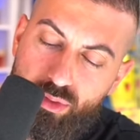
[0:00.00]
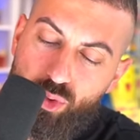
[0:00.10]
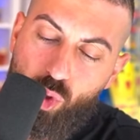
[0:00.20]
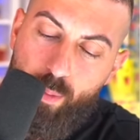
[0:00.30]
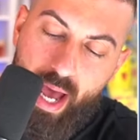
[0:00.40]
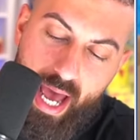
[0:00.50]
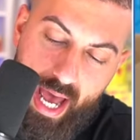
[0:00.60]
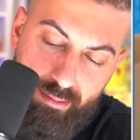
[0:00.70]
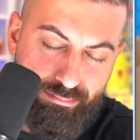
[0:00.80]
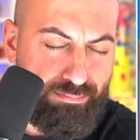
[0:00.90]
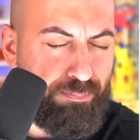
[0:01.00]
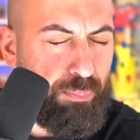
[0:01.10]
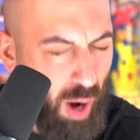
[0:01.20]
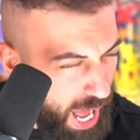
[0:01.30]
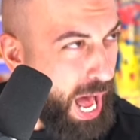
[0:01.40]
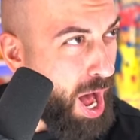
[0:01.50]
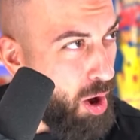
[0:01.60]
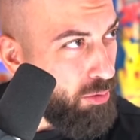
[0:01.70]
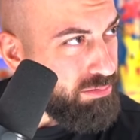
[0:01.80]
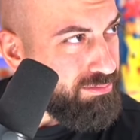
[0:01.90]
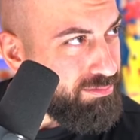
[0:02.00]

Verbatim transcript: Swoobat. Bro!